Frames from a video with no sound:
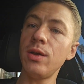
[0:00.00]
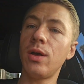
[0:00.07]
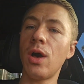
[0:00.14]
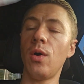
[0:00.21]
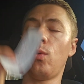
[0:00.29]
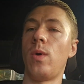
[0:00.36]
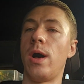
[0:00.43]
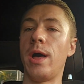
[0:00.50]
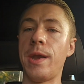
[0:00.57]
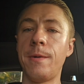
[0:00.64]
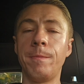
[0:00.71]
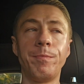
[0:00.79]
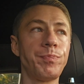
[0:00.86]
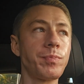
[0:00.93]
you go,
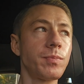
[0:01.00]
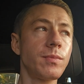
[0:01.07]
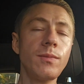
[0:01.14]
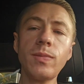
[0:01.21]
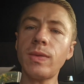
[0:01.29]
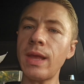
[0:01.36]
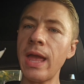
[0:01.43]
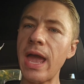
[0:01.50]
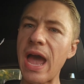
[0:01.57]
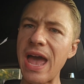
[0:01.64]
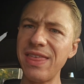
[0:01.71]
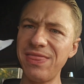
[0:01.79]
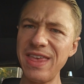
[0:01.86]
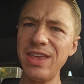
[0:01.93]
Juan.
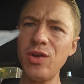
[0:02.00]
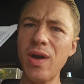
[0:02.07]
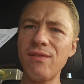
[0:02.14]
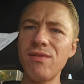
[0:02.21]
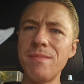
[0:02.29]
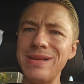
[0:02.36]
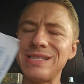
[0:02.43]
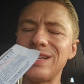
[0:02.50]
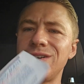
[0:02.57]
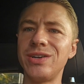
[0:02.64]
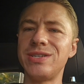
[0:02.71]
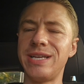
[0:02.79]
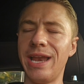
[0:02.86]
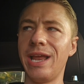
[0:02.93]
I think you have a
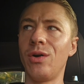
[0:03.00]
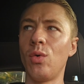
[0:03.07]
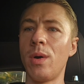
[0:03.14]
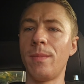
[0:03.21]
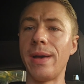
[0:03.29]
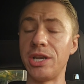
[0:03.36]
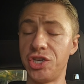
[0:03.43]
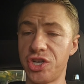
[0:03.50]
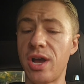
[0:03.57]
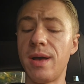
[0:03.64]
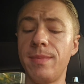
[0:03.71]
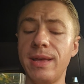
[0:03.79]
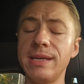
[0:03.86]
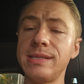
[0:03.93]
misunderstanding of what my
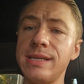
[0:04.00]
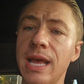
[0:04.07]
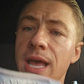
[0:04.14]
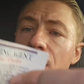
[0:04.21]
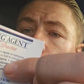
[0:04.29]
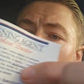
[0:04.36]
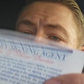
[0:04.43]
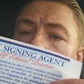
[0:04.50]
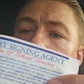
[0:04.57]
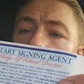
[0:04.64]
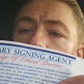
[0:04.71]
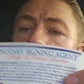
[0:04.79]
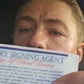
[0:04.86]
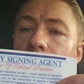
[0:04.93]
job is. Why
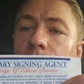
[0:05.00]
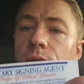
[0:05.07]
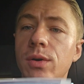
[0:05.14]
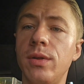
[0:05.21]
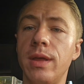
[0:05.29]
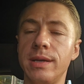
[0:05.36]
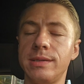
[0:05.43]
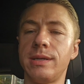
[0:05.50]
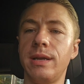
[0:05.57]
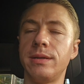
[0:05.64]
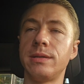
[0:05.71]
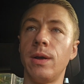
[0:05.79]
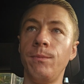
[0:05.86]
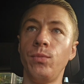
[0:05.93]
don't you read through this?
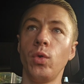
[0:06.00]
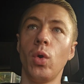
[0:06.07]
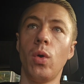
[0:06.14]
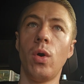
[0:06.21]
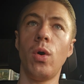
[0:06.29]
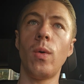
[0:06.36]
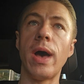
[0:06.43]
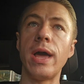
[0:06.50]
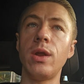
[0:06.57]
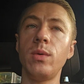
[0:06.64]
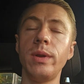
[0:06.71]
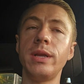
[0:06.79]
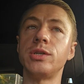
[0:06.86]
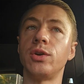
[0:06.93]
And he's like, oh, I
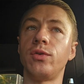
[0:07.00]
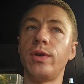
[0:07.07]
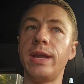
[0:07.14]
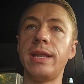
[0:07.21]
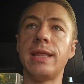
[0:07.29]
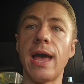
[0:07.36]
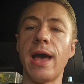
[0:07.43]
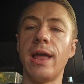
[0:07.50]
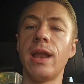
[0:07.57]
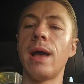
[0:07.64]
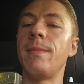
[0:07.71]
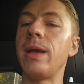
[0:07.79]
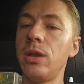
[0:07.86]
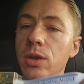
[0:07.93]
don't need to read that.
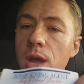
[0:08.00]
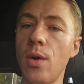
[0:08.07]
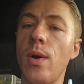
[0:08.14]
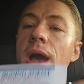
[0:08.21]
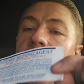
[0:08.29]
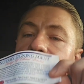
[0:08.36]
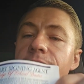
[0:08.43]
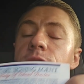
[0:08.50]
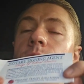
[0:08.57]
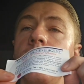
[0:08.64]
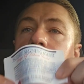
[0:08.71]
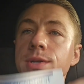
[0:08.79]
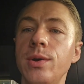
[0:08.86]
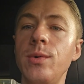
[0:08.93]
I'm like, no, I think
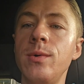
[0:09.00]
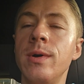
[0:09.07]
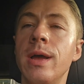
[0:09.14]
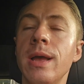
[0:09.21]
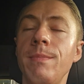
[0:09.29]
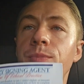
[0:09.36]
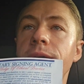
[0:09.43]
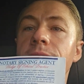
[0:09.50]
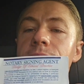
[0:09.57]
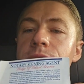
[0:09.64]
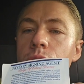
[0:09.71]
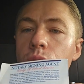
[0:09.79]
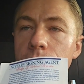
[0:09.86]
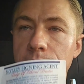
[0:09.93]
you do,
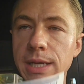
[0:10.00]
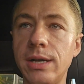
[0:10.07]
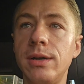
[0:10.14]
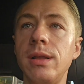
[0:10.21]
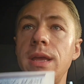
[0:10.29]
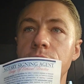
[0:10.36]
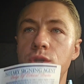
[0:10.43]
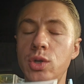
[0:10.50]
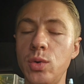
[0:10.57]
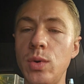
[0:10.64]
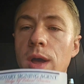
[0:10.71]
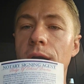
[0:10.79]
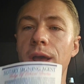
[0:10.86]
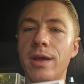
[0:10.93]
because you literally
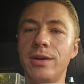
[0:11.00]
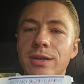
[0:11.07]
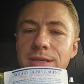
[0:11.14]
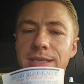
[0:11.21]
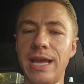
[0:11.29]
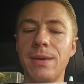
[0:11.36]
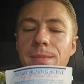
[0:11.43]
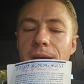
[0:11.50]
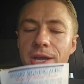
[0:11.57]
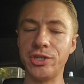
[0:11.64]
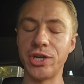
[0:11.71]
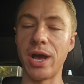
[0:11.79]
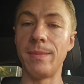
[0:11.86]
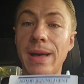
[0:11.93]
do not understand my
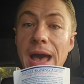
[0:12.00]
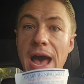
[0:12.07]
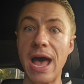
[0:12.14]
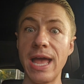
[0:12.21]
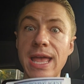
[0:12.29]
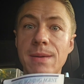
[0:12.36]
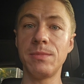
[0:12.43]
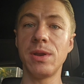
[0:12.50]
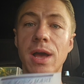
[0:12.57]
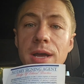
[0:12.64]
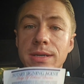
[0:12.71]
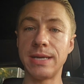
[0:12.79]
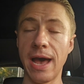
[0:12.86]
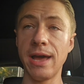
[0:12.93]
job. I am
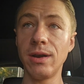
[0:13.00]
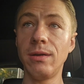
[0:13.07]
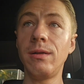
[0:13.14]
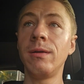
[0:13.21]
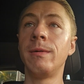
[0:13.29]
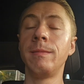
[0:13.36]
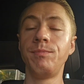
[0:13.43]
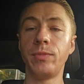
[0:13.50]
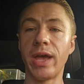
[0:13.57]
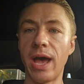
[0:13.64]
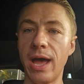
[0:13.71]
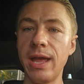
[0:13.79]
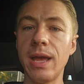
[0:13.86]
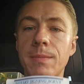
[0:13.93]
not title.
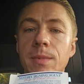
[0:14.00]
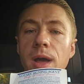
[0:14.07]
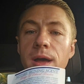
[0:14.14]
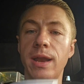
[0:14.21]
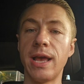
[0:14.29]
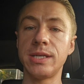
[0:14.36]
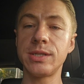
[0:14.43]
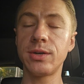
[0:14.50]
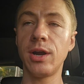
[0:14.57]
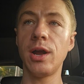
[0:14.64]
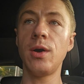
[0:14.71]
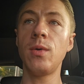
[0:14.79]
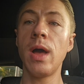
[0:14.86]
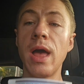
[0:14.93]
I am not
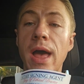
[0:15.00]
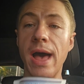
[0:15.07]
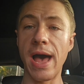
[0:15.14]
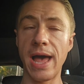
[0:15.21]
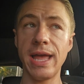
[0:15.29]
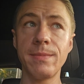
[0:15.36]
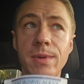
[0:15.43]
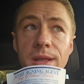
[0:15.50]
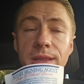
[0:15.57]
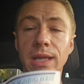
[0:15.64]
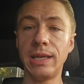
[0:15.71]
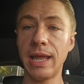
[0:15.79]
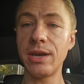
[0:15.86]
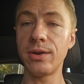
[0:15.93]
escrow. I am not
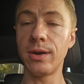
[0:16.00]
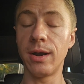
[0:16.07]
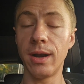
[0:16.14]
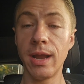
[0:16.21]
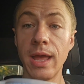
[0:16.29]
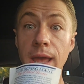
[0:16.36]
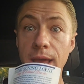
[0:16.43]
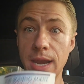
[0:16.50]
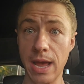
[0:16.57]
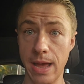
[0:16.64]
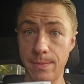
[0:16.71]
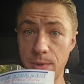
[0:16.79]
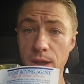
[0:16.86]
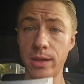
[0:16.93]
the lender, and
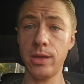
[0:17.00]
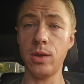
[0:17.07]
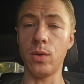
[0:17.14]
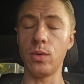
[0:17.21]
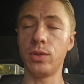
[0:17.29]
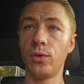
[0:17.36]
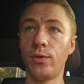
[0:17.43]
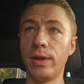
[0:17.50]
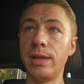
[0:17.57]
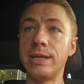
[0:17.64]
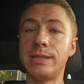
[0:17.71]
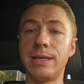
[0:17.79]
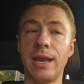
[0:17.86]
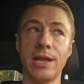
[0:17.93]
I'm not you, the real
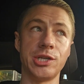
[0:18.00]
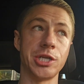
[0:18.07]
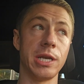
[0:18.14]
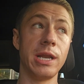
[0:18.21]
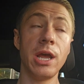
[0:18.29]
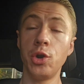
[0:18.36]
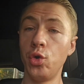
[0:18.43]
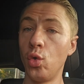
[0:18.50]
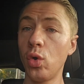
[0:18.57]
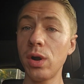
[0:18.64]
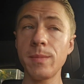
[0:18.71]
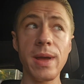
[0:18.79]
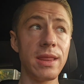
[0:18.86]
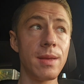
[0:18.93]
estate agent,
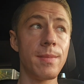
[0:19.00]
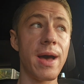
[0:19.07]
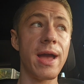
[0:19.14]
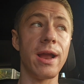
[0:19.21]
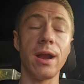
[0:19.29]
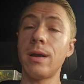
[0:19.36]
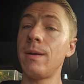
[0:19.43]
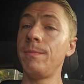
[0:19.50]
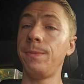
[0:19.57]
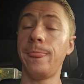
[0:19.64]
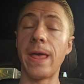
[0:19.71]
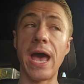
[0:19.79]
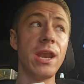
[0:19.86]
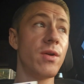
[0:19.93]
nor am I the buyer.
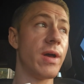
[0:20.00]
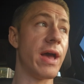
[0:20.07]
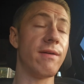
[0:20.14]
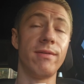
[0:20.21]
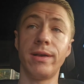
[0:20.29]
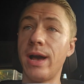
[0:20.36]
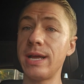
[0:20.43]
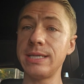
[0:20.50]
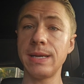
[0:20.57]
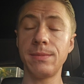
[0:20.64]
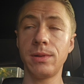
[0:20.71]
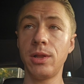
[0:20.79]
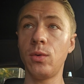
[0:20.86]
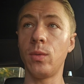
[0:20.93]
I don't have a
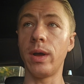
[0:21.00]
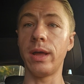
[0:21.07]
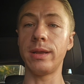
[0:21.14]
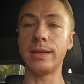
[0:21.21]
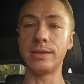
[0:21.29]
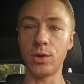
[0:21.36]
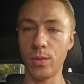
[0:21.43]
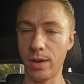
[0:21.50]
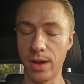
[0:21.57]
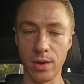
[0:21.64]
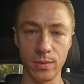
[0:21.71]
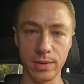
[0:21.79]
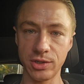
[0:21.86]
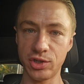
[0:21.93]
goddamn clue what is going
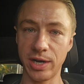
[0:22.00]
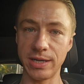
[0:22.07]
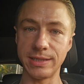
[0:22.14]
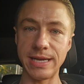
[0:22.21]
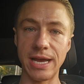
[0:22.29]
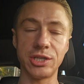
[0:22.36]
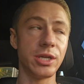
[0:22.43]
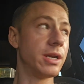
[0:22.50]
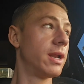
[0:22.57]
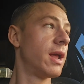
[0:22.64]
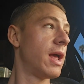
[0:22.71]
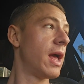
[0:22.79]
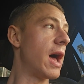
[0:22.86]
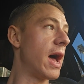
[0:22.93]
on with this transaction.
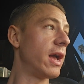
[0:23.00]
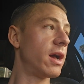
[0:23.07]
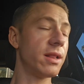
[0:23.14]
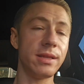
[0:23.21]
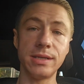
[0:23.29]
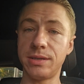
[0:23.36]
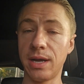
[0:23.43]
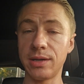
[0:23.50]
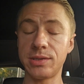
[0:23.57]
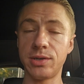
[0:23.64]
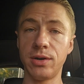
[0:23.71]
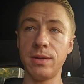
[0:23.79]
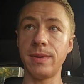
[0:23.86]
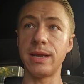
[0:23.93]
I got these docs
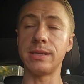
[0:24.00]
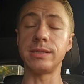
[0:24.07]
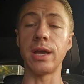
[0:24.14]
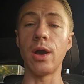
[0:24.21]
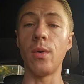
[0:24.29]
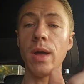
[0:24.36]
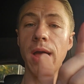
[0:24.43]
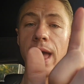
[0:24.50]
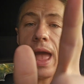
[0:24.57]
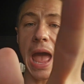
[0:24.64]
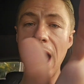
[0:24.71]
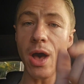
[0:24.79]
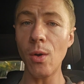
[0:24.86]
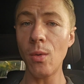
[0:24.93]
30 minutes ago.
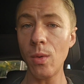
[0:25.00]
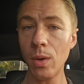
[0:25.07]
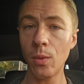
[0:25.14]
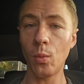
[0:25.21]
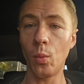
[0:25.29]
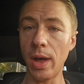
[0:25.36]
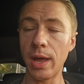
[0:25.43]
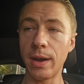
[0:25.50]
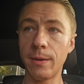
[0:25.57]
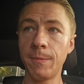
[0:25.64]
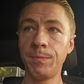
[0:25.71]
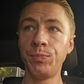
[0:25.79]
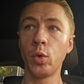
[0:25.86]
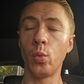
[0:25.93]
How,
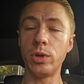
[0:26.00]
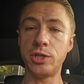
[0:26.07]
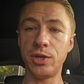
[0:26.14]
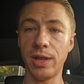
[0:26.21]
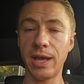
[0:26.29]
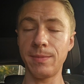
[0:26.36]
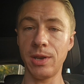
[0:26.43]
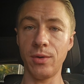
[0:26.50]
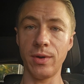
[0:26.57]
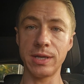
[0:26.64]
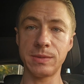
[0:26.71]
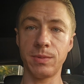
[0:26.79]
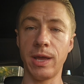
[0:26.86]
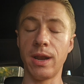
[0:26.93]
one, would you like me to
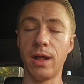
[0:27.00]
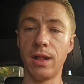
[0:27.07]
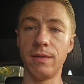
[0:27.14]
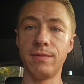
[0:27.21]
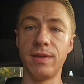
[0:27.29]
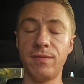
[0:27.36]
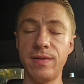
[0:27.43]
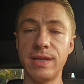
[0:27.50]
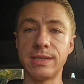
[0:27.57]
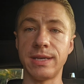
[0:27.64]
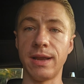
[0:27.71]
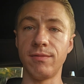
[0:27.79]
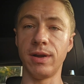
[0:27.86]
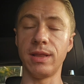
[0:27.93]
explain all of the fees
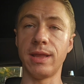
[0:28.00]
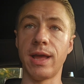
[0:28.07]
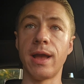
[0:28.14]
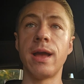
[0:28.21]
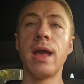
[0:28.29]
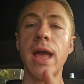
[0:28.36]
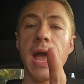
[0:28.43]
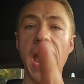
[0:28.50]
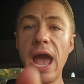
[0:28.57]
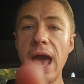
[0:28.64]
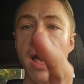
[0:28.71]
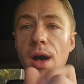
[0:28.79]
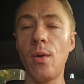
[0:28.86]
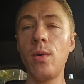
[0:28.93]
and everything?
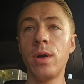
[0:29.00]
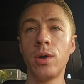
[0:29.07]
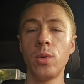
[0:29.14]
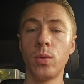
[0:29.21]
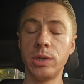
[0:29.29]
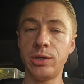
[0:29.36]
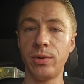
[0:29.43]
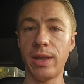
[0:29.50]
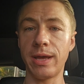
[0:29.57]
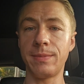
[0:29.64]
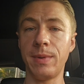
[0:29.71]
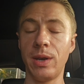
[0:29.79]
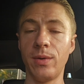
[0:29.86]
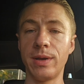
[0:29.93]
How would you
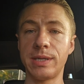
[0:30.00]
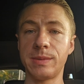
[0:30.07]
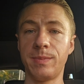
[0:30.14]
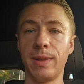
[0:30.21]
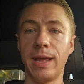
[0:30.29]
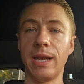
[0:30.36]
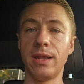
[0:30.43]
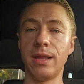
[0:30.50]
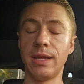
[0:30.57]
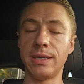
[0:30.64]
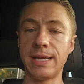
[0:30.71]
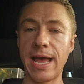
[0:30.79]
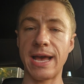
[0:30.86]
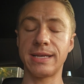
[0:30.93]
like me to explain
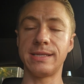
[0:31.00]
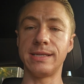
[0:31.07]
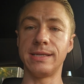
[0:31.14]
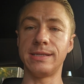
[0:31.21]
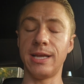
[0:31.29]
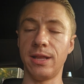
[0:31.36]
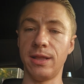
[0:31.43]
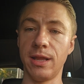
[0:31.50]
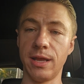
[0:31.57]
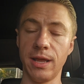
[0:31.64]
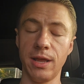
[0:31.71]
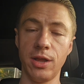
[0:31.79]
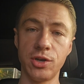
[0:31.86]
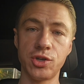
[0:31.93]
the taxes and
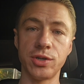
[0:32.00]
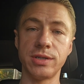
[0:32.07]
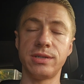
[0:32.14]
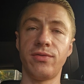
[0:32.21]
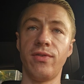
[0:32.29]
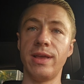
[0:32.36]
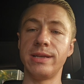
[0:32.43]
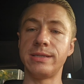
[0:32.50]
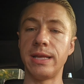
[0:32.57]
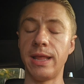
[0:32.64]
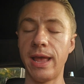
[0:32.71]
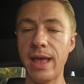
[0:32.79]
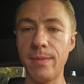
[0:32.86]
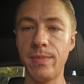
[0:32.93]
the interest fees
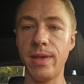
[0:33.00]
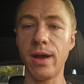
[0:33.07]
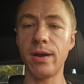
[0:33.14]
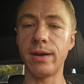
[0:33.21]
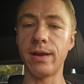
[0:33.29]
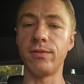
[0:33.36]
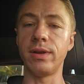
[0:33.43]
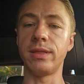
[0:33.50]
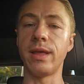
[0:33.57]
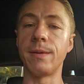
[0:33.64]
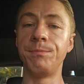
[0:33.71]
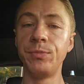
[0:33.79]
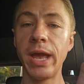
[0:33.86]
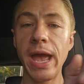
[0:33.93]
and the APR and
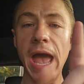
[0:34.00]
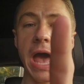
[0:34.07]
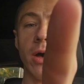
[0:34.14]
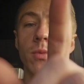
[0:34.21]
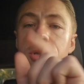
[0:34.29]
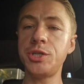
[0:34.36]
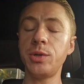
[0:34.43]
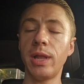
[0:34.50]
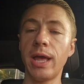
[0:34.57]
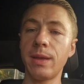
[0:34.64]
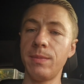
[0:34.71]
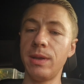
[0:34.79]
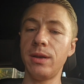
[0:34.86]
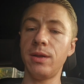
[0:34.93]
everything? How would you
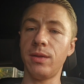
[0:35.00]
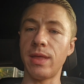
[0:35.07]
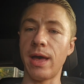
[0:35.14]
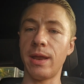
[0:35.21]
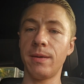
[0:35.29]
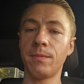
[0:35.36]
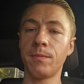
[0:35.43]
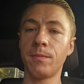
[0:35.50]
like me to do that?